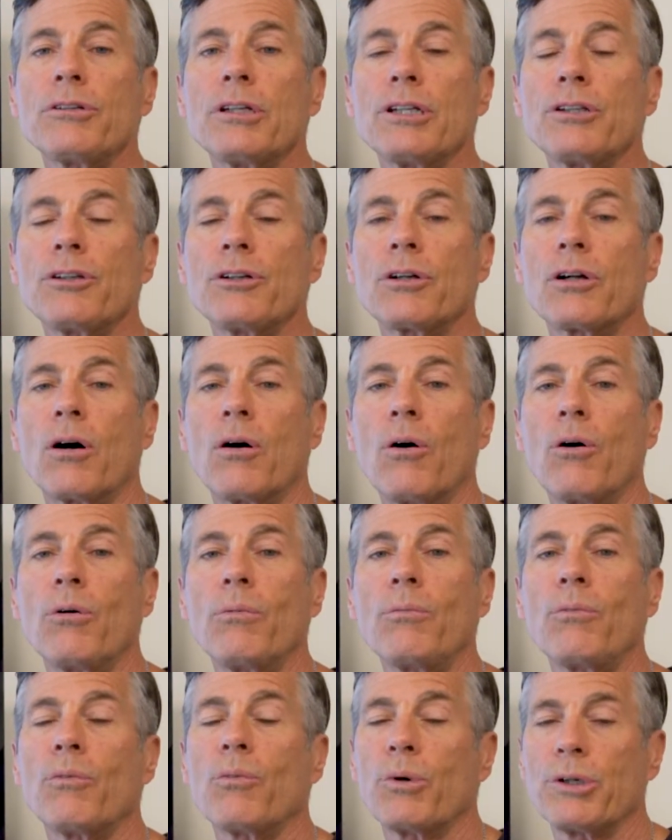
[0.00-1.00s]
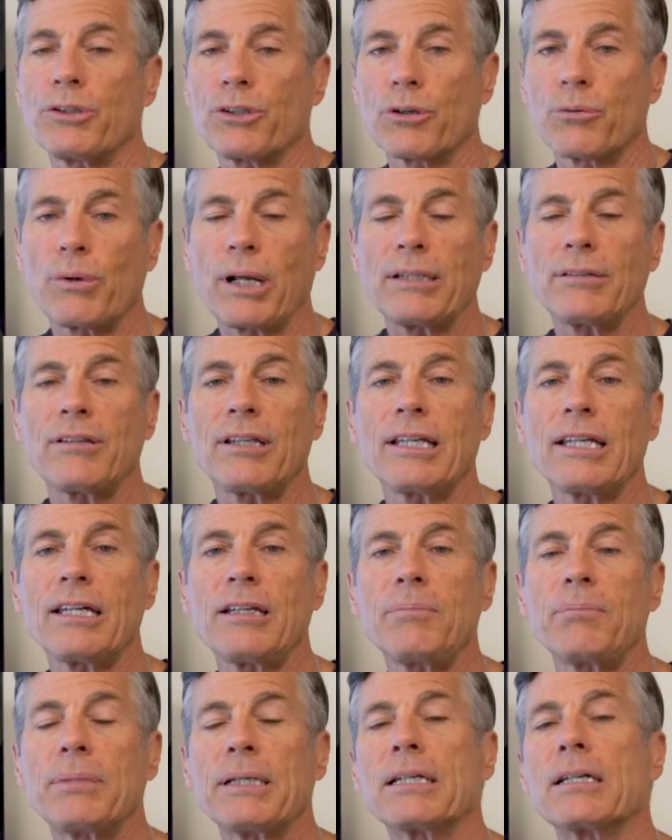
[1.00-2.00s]
in your home when you're renting
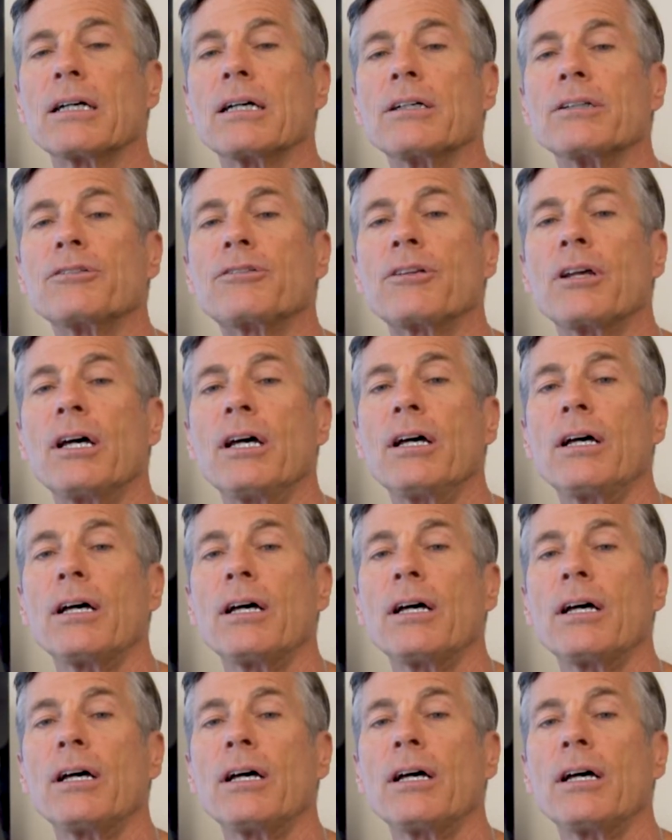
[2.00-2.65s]
it, because